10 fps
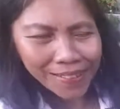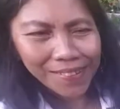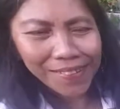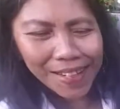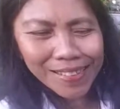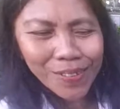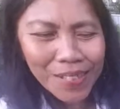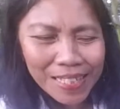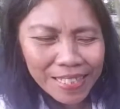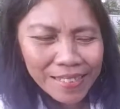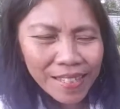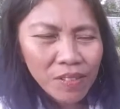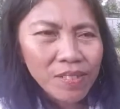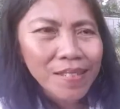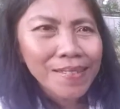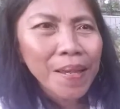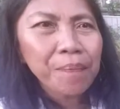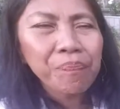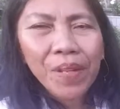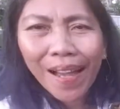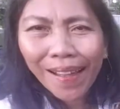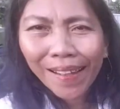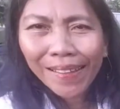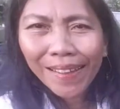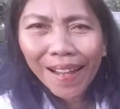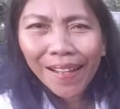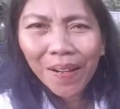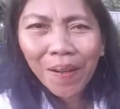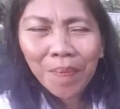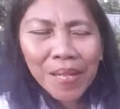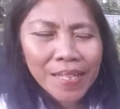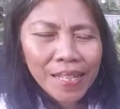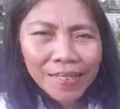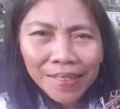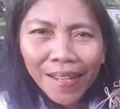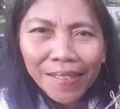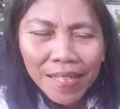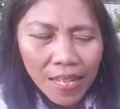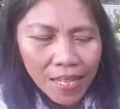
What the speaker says: All right. So this is the root system. Oh my gosh, guys.